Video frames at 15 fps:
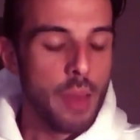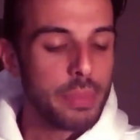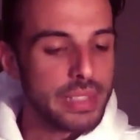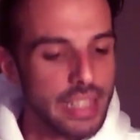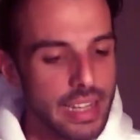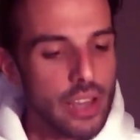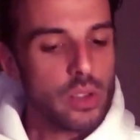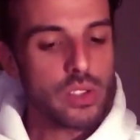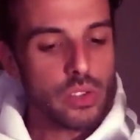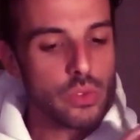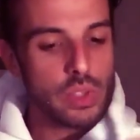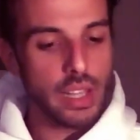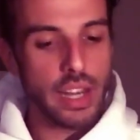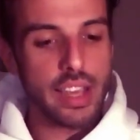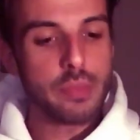But then I also
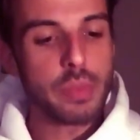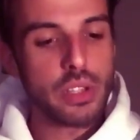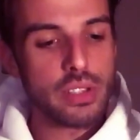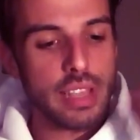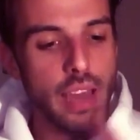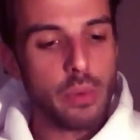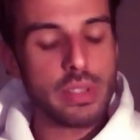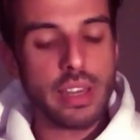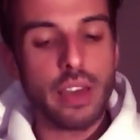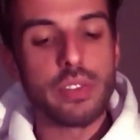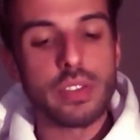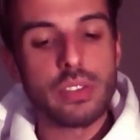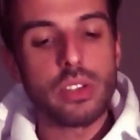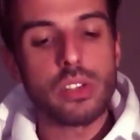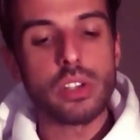realized, because I was
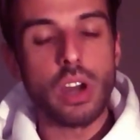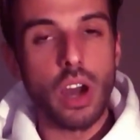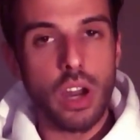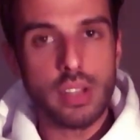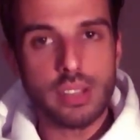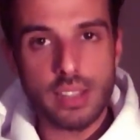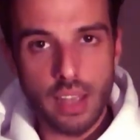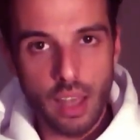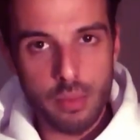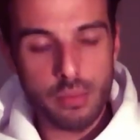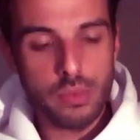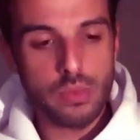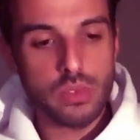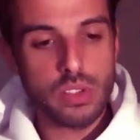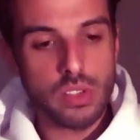having such a hard
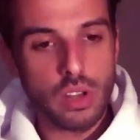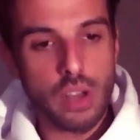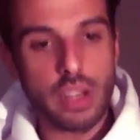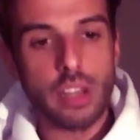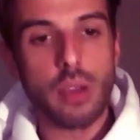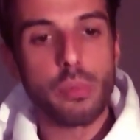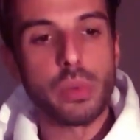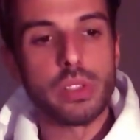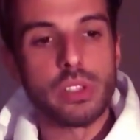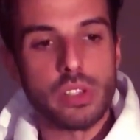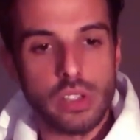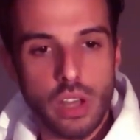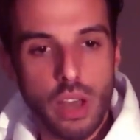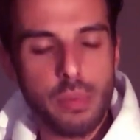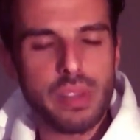time starting up with the
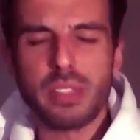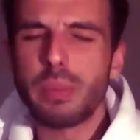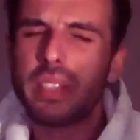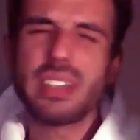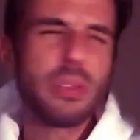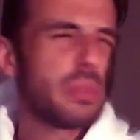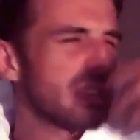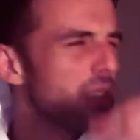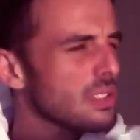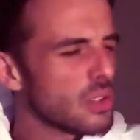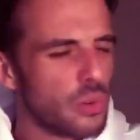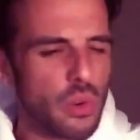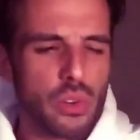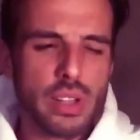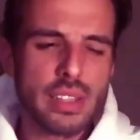job, especially with these
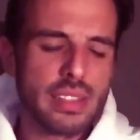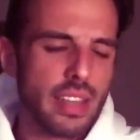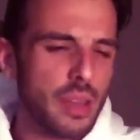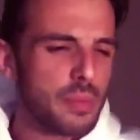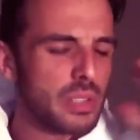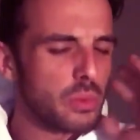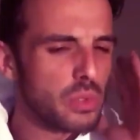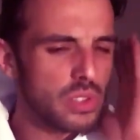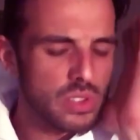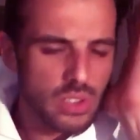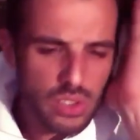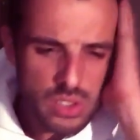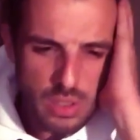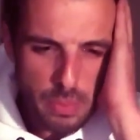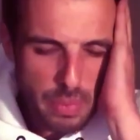Corona times, it was
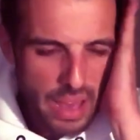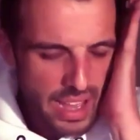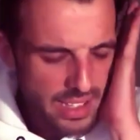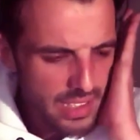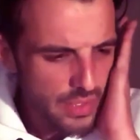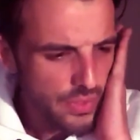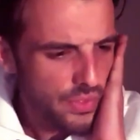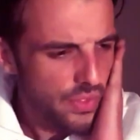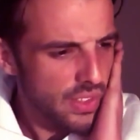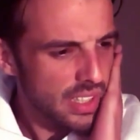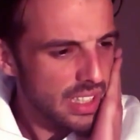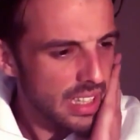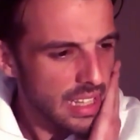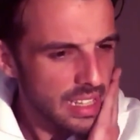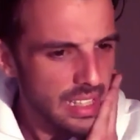such a passive
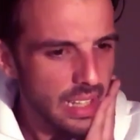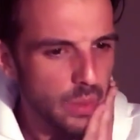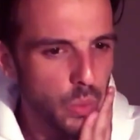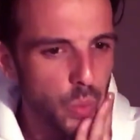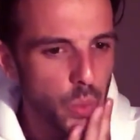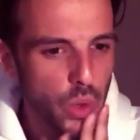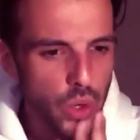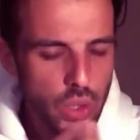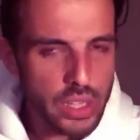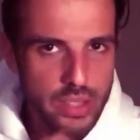state at work.